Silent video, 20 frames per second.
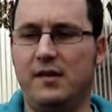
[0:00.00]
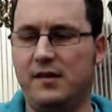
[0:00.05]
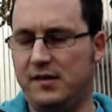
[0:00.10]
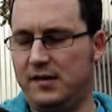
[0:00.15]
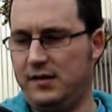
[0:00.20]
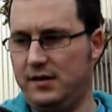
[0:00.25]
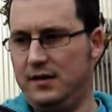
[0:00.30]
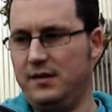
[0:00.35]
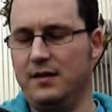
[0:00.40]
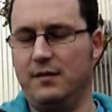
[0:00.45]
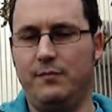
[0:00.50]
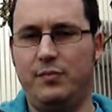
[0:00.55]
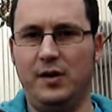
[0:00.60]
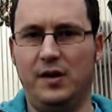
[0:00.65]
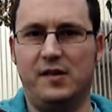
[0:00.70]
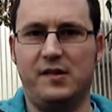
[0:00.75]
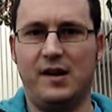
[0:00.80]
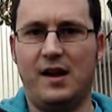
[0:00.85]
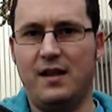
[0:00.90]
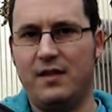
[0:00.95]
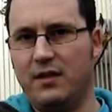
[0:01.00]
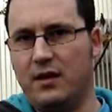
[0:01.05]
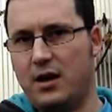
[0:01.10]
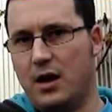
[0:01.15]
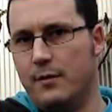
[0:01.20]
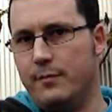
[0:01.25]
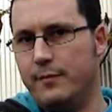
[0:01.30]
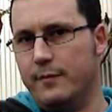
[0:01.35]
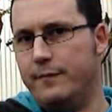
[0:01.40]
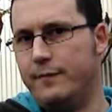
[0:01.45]
It's been sat in the
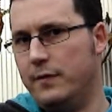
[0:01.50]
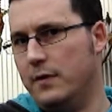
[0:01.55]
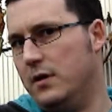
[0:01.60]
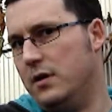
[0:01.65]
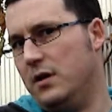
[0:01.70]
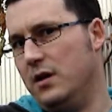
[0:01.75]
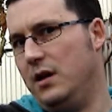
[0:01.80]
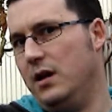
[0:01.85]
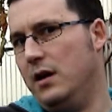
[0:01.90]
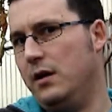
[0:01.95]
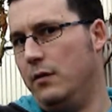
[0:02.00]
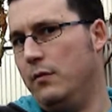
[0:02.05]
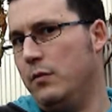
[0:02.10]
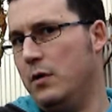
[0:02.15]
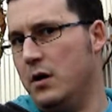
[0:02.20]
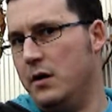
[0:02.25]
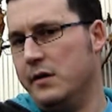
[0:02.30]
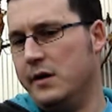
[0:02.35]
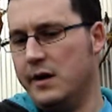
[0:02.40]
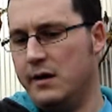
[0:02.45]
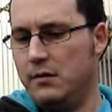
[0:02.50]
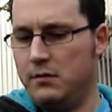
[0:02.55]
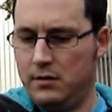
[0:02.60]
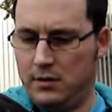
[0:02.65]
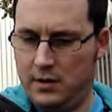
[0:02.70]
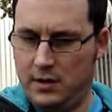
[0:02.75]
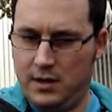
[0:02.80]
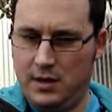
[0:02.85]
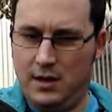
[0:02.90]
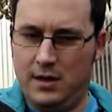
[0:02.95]
cupboard for a little while now,
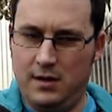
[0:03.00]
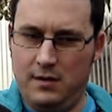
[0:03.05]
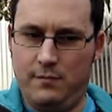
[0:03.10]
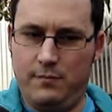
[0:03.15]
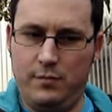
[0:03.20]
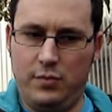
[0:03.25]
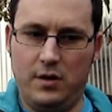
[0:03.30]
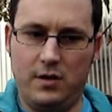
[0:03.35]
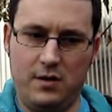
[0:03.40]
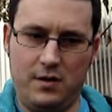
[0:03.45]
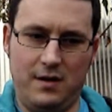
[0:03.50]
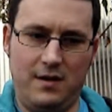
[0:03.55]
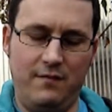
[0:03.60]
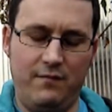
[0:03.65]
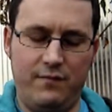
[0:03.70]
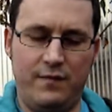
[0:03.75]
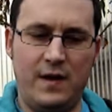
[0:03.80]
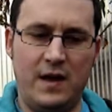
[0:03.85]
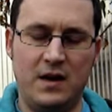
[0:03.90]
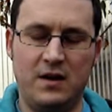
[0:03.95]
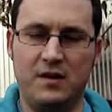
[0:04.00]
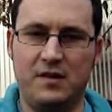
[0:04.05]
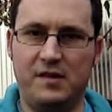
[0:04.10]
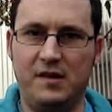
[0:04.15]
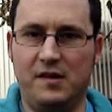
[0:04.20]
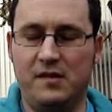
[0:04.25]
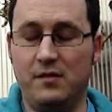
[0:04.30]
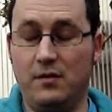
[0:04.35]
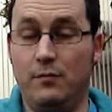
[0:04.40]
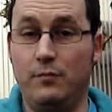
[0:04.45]
but in
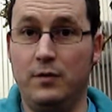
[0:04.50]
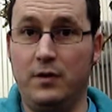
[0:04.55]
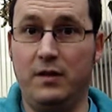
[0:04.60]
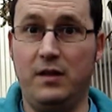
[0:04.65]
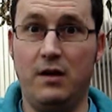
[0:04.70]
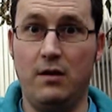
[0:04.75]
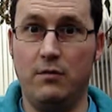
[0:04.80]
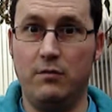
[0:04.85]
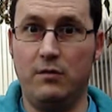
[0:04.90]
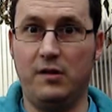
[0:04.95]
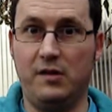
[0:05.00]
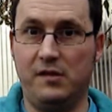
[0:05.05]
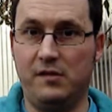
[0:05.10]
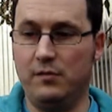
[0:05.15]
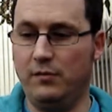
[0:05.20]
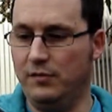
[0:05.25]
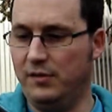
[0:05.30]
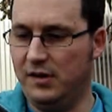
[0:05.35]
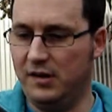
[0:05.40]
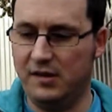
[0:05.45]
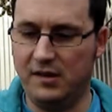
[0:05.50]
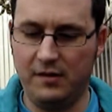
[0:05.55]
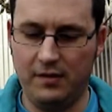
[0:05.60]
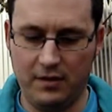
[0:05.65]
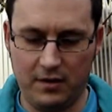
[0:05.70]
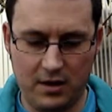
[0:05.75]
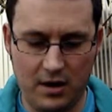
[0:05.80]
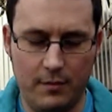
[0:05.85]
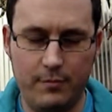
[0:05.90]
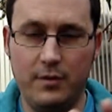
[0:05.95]
fairness, it's not one of the oldest sauces in
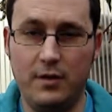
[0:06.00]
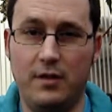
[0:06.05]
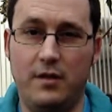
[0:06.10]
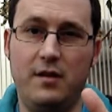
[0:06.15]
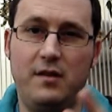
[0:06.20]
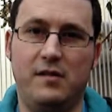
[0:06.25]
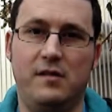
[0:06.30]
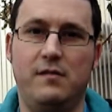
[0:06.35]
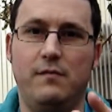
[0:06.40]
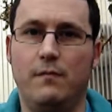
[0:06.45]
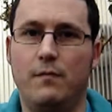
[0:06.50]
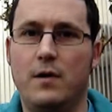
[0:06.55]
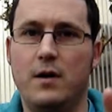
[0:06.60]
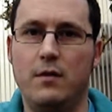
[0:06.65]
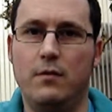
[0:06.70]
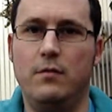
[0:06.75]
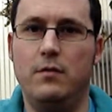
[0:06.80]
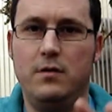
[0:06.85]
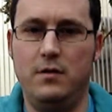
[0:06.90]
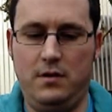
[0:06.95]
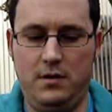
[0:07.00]
the cupboard. There's some real